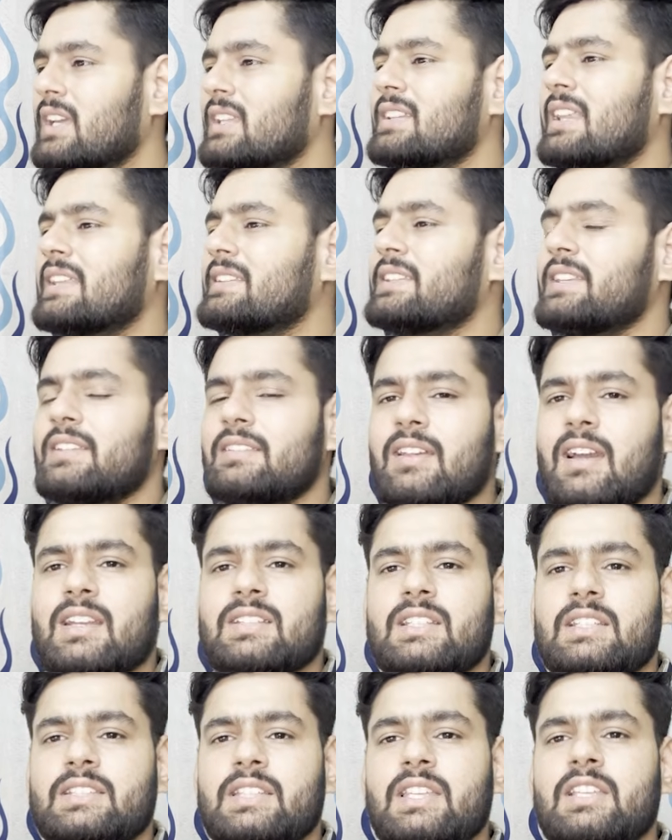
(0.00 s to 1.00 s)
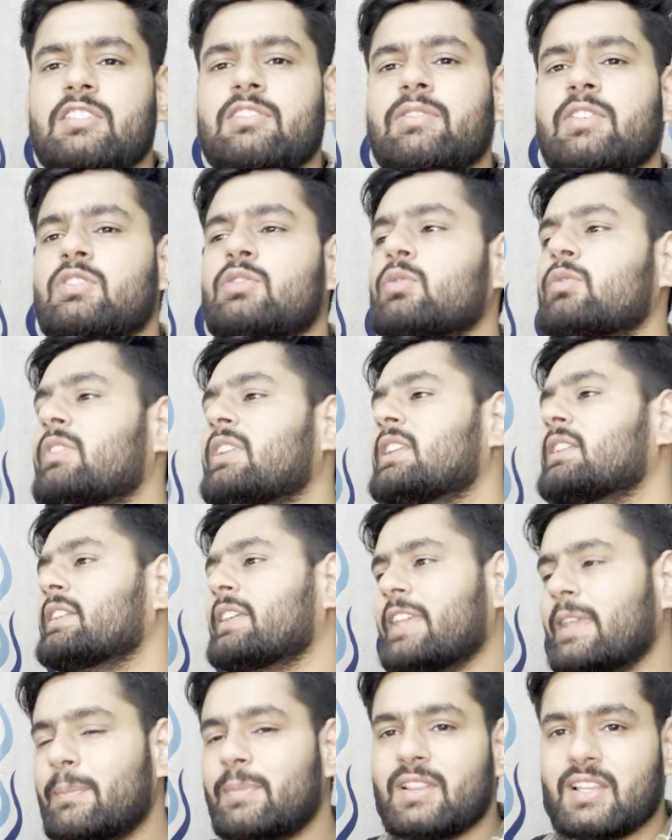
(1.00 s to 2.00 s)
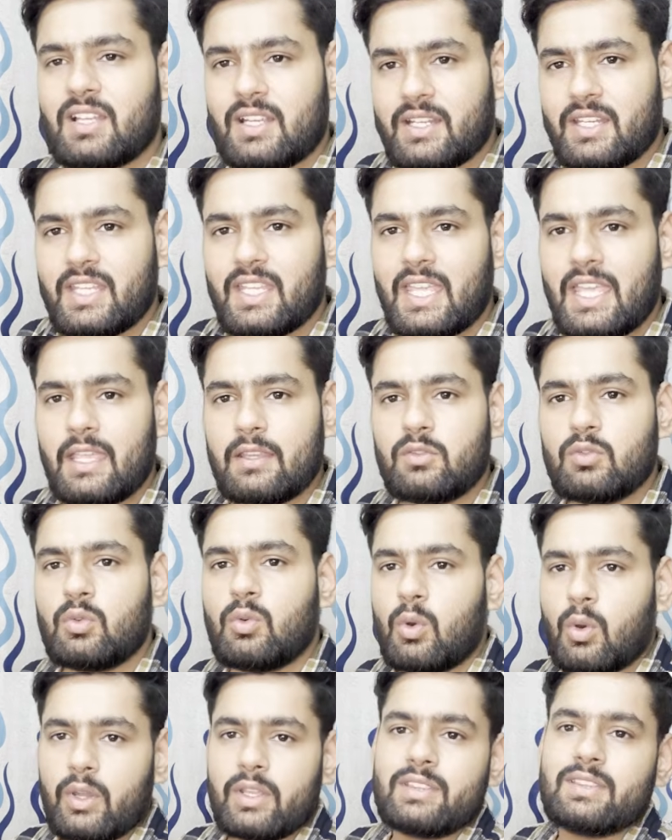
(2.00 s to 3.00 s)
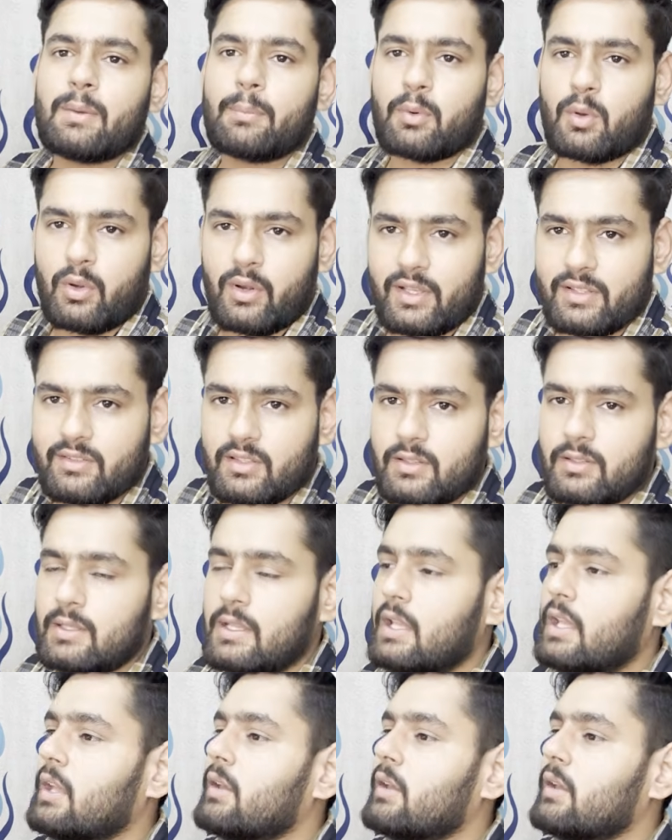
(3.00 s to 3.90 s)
Like these are the things which you will keep learning as you go in the production,